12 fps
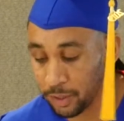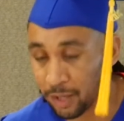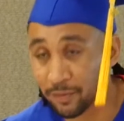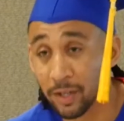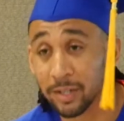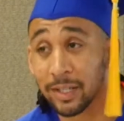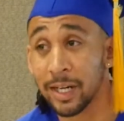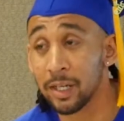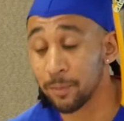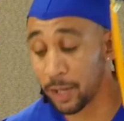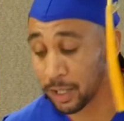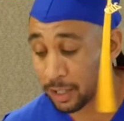If there's
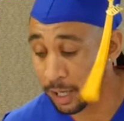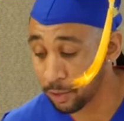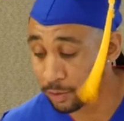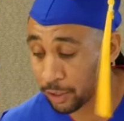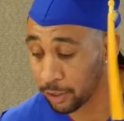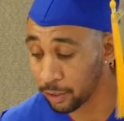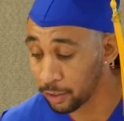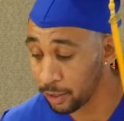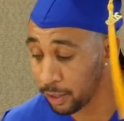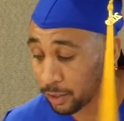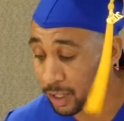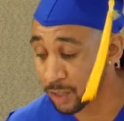anybody out there
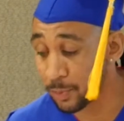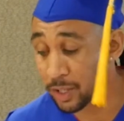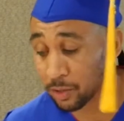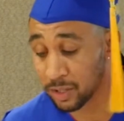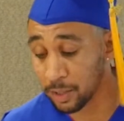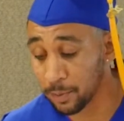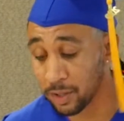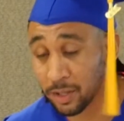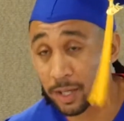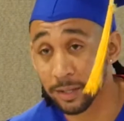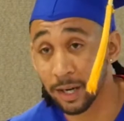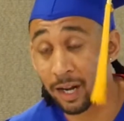that's been through some of the
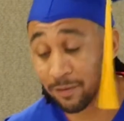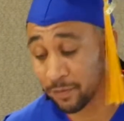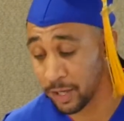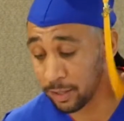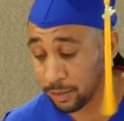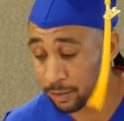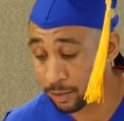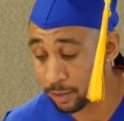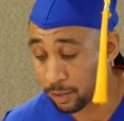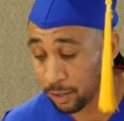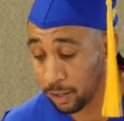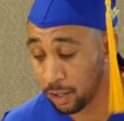things that I faced,
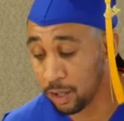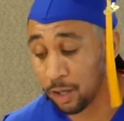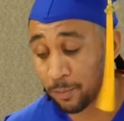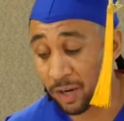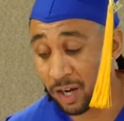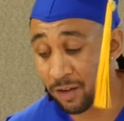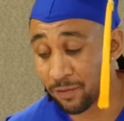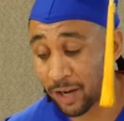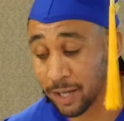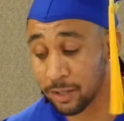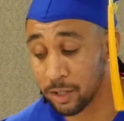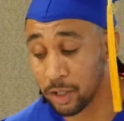my
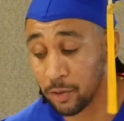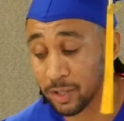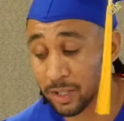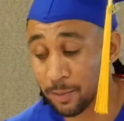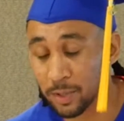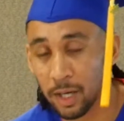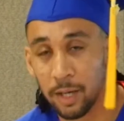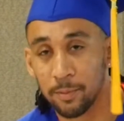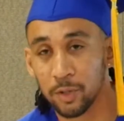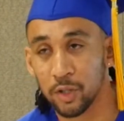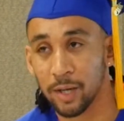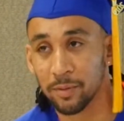advice to you is
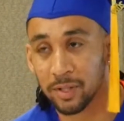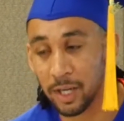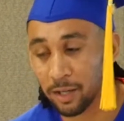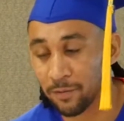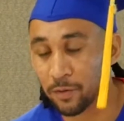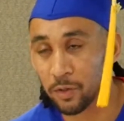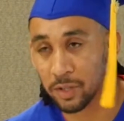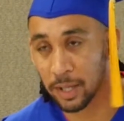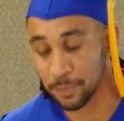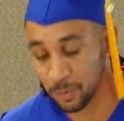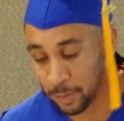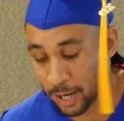sometimes you have to take a few
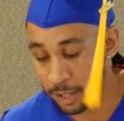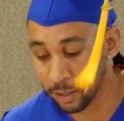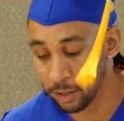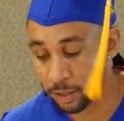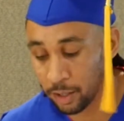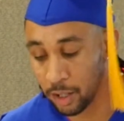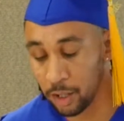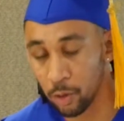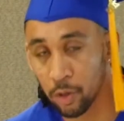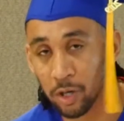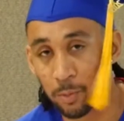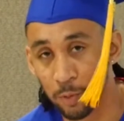steps back in
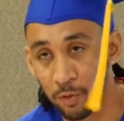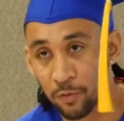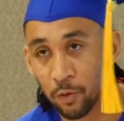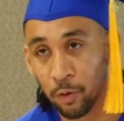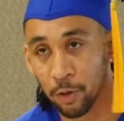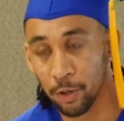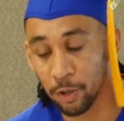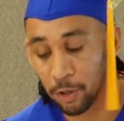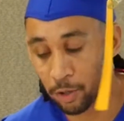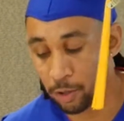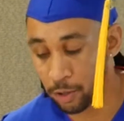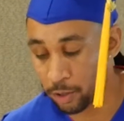order to move forward.
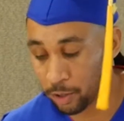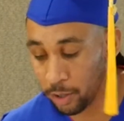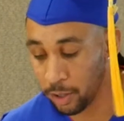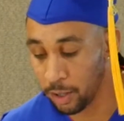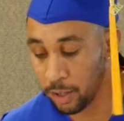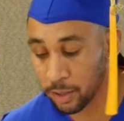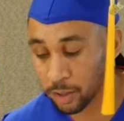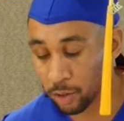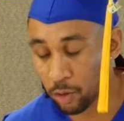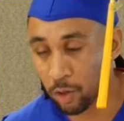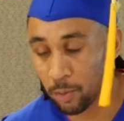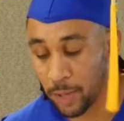So
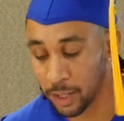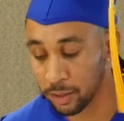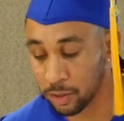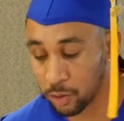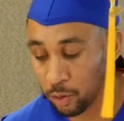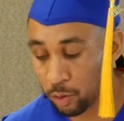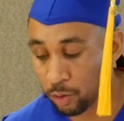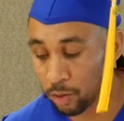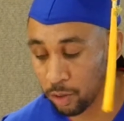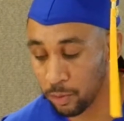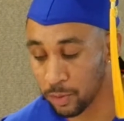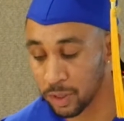going back to school
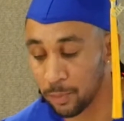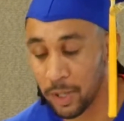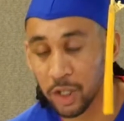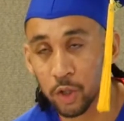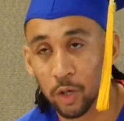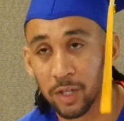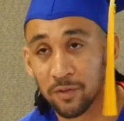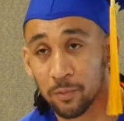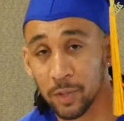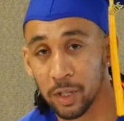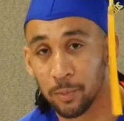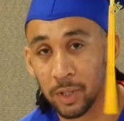was the best choice for
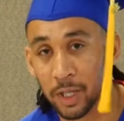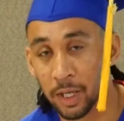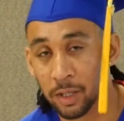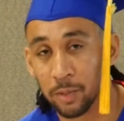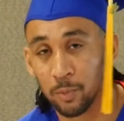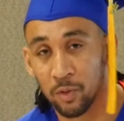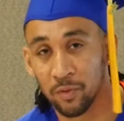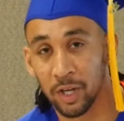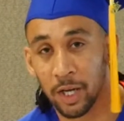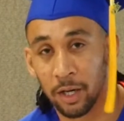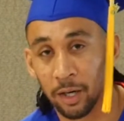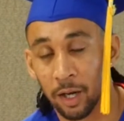me to begin to move
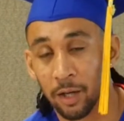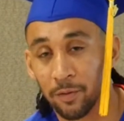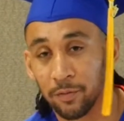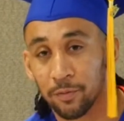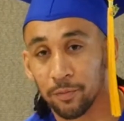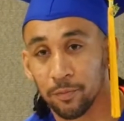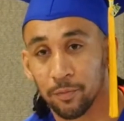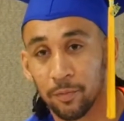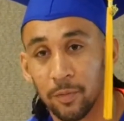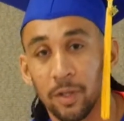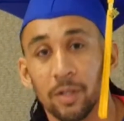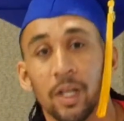ahead in life.
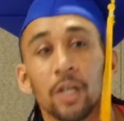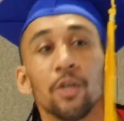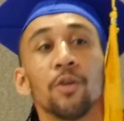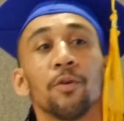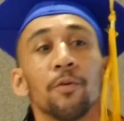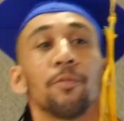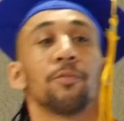Thank you.